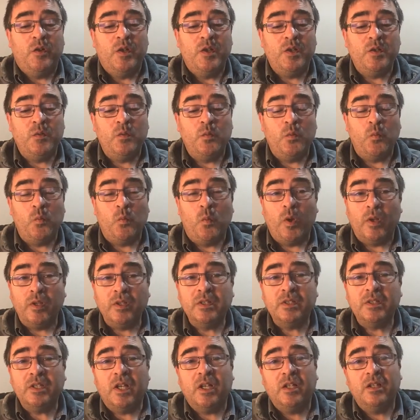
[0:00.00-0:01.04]
There is
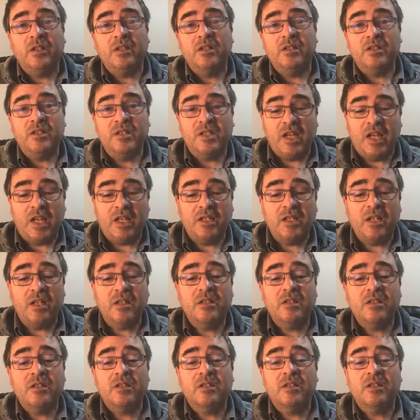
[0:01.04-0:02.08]
one son,
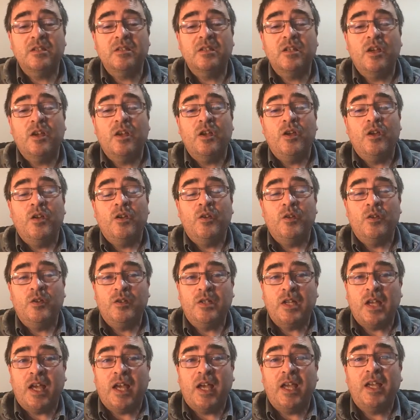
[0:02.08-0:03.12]
Jesus,
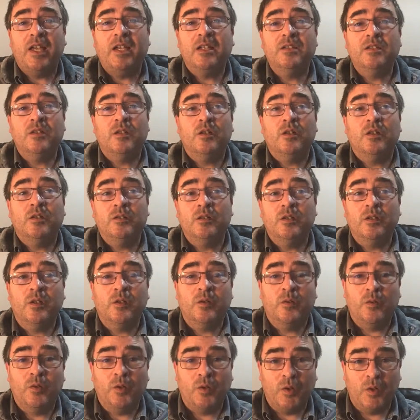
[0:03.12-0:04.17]
who dies on
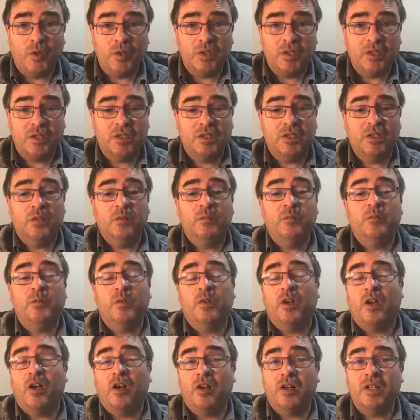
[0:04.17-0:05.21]
the cross
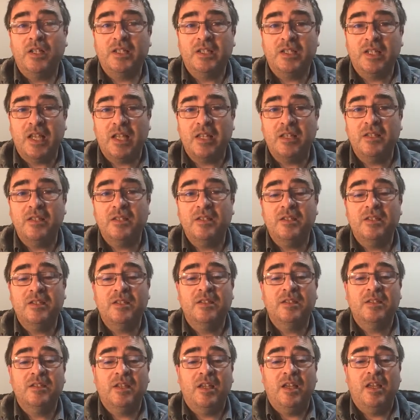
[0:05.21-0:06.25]
for our
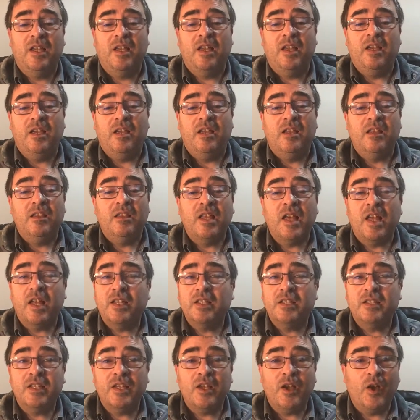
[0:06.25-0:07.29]
sins.
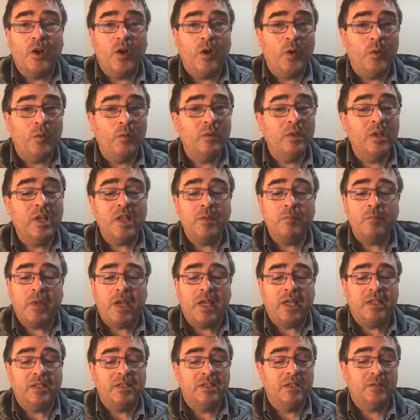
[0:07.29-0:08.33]
That is the only
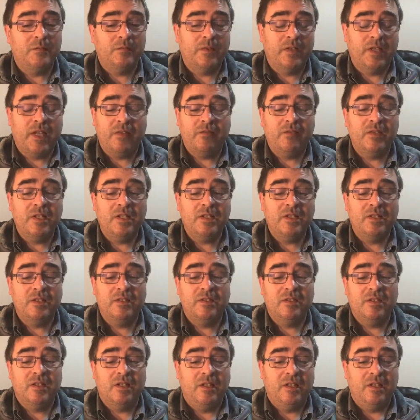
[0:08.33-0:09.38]
means of
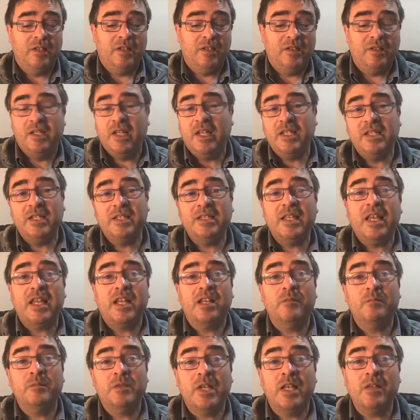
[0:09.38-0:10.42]
forgiveness.
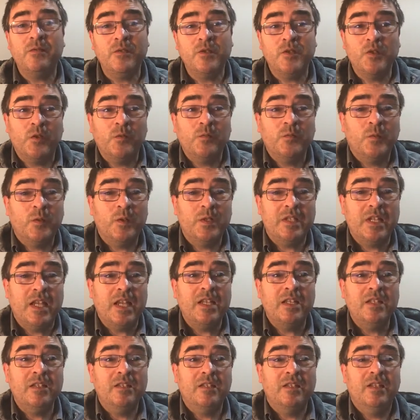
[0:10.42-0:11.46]
Jesus said it himself in John
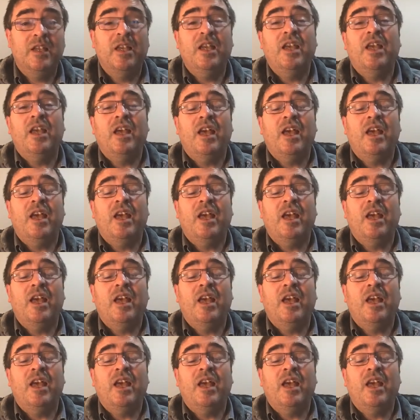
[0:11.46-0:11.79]
14,